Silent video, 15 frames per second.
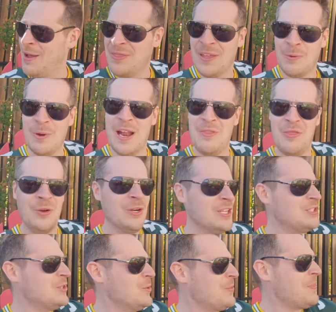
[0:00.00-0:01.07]
I think we're at
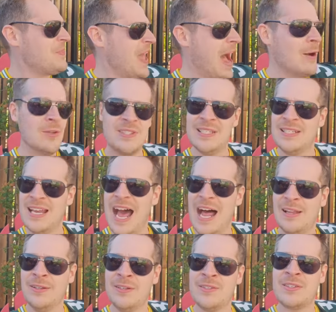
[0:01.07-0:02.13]

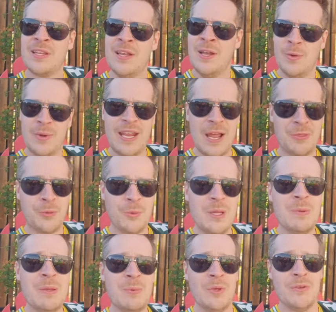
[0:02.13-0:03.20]
$32,000. We got 3
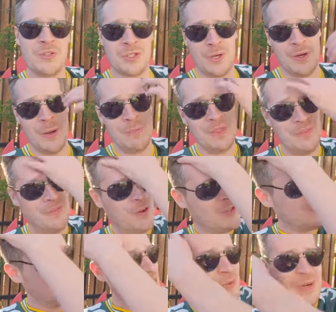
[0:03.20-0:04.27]
people who have shown up in the
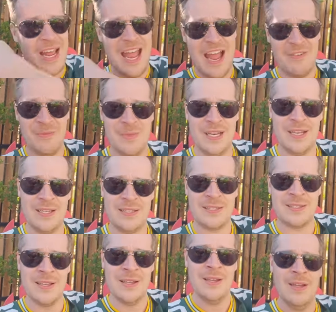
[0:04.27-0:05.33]
first 2.5
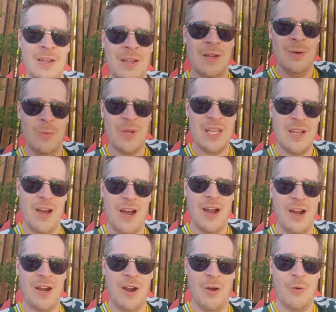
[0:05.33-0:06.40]
minutes. We
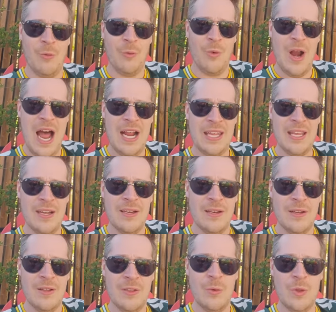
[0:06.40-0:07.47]
are rocking.
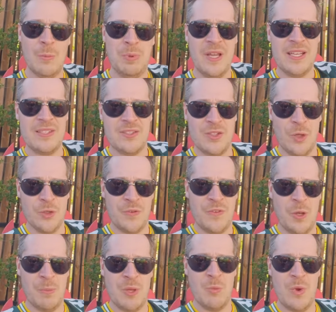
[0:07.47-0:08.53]
Will the place it's sold to
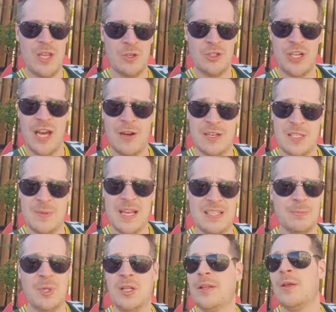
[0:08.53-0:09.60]
feel be wheelchair
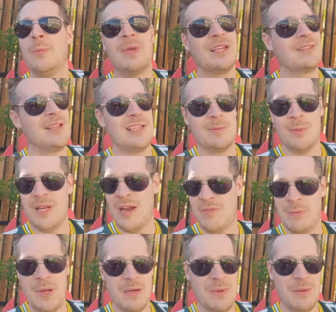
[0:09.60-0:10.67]
accessible? It'll be accessible to
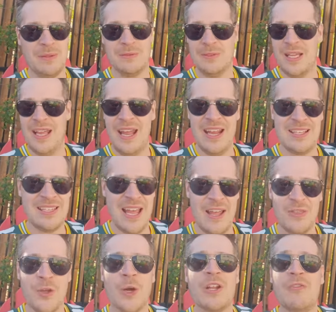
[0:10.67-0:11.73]
everybody, baby.
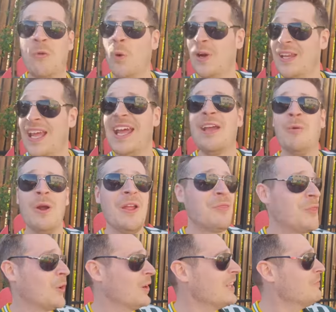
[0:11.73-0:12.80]
Except 34K. We're at
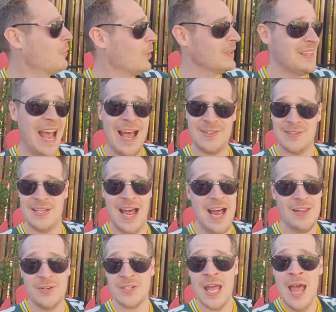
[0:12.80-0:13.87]

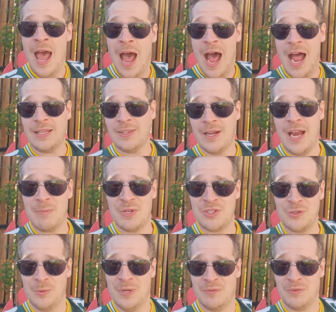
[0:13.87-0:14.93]
$34,000. I thought I'd be
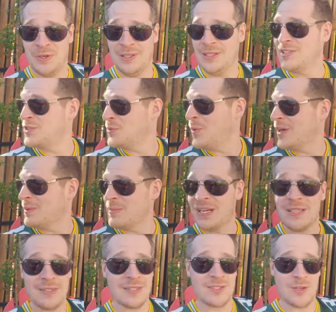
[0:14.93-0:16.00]
streaming for at least 20
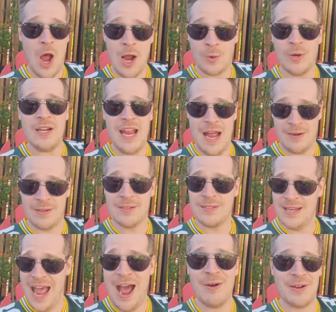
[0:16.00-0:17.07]
minutes. This is awkward now,
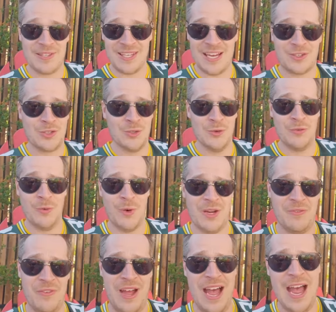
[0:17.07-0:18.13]
because now it's like
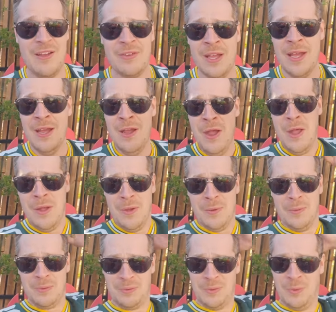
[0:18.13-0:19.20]
2:45.
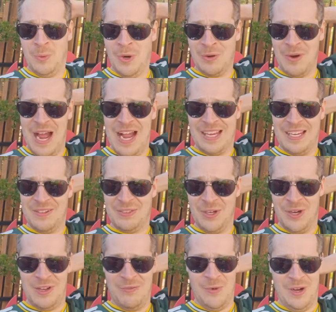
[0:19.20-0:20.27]
We're rocking,
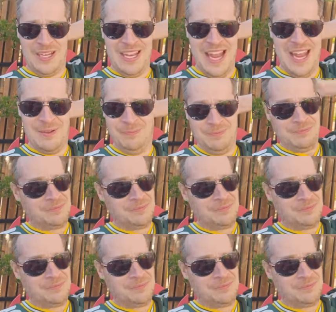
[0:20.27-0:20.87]
34K.